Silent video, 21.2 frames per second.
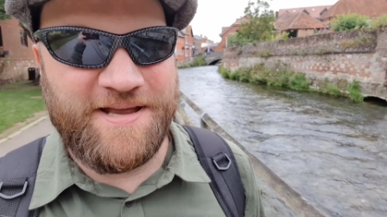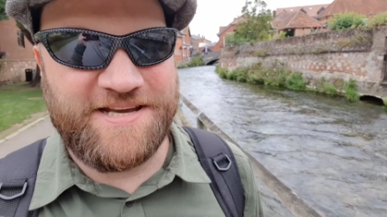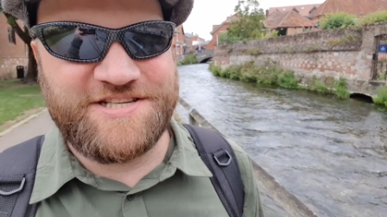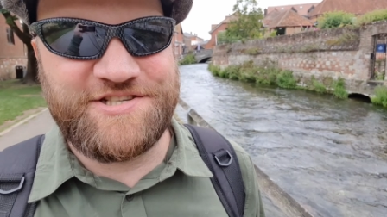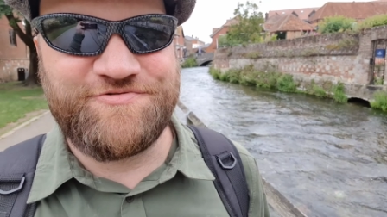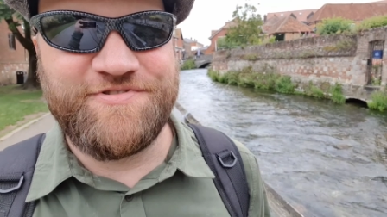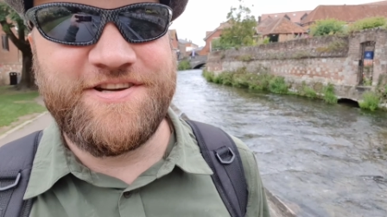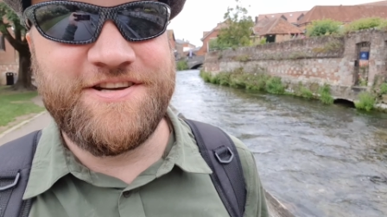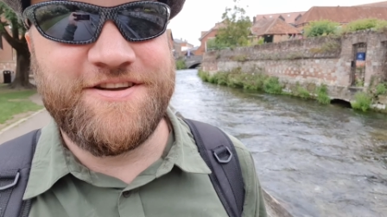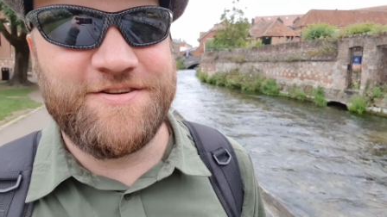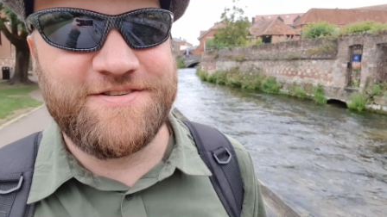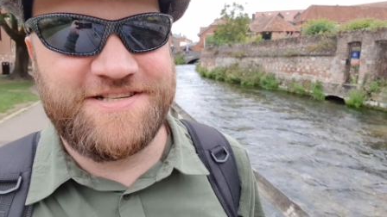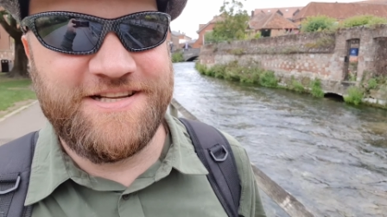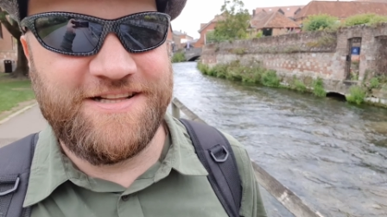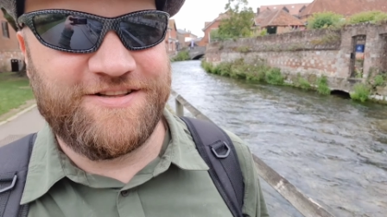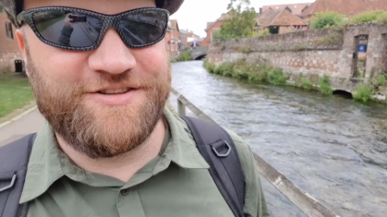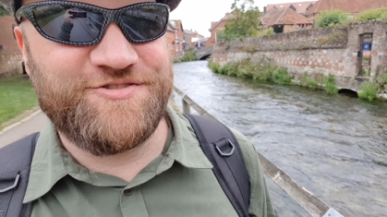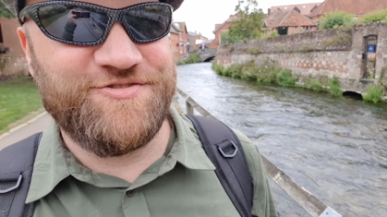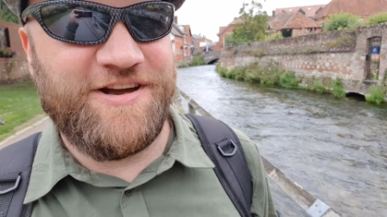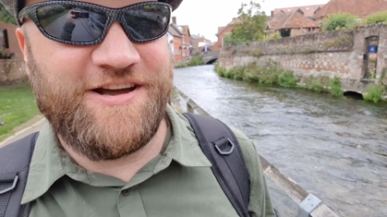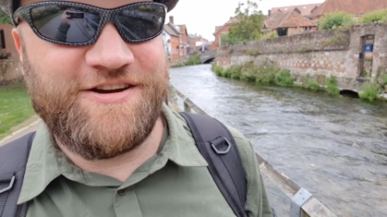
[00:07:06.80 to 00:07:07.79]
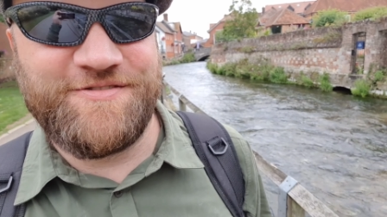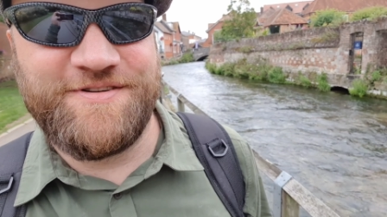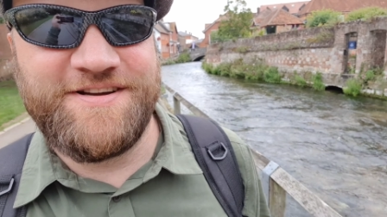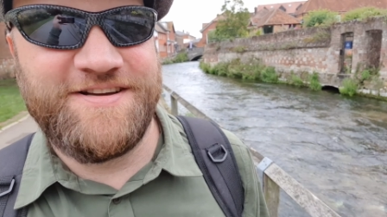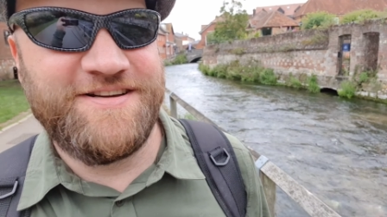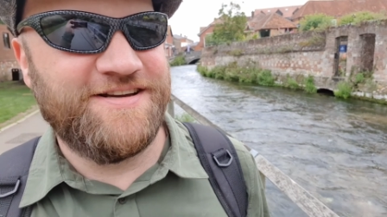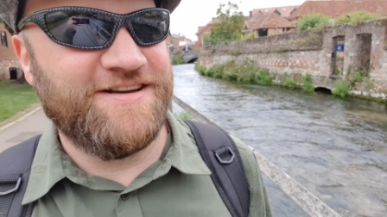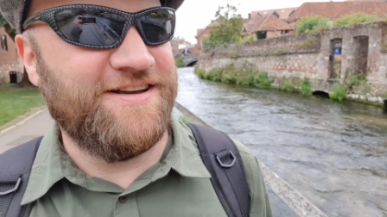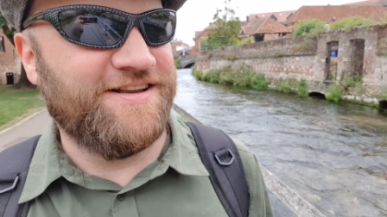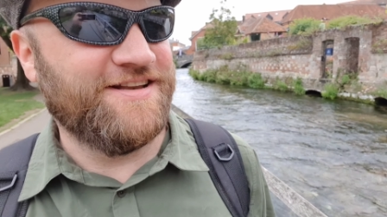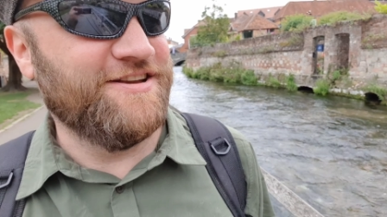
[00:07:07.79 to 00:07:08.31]
pestering those little trout
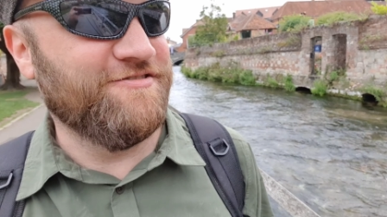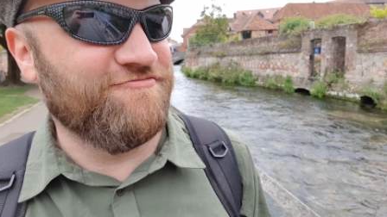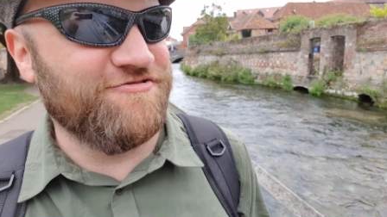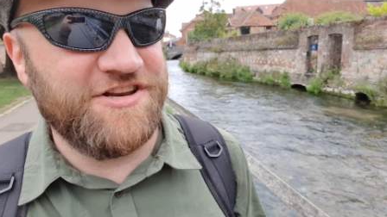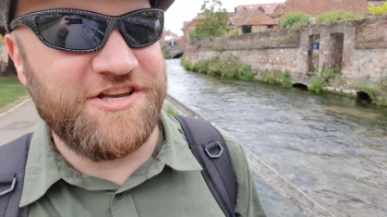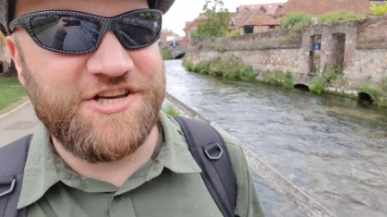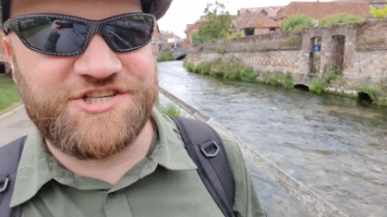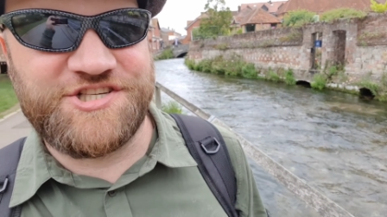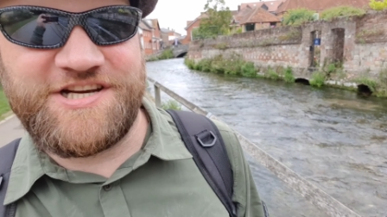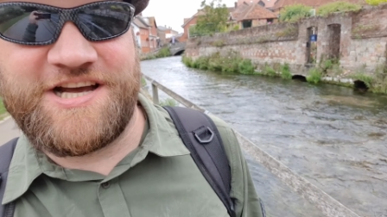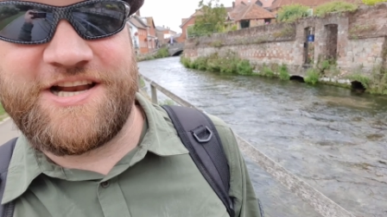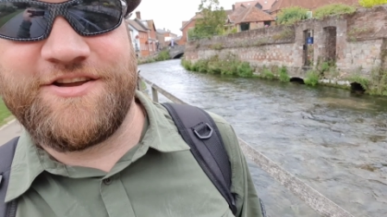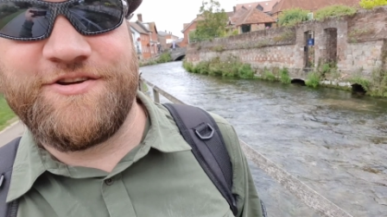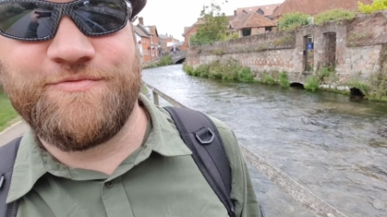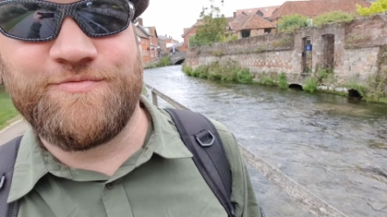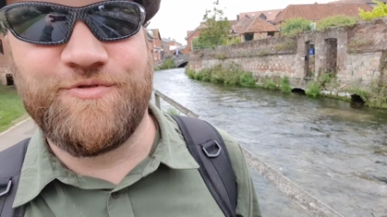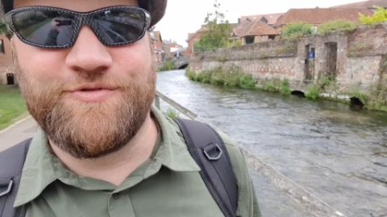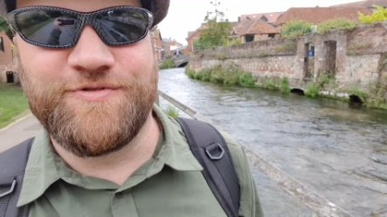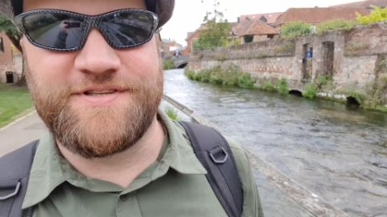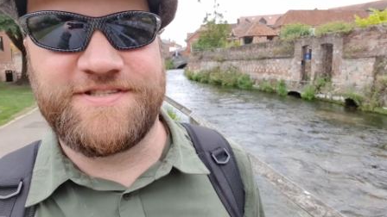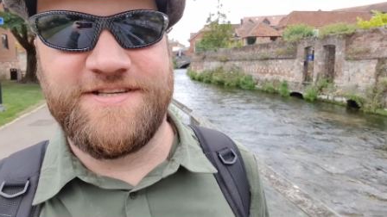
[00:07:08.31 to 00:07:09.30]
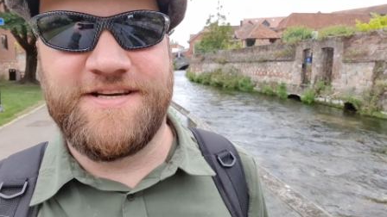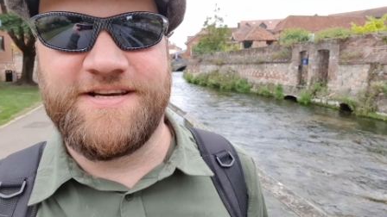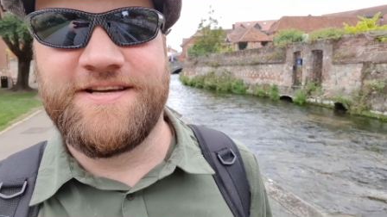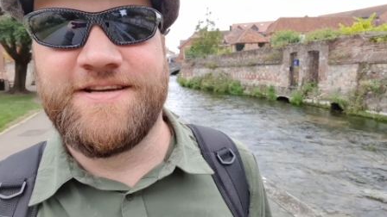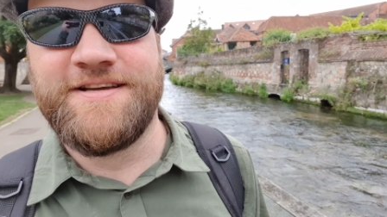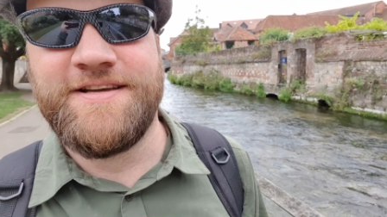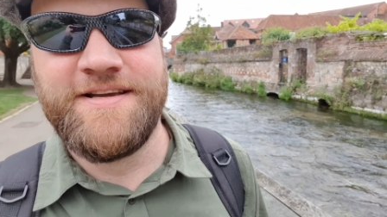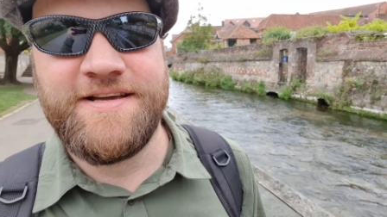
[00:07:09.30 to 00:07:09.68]
in the really shallow water,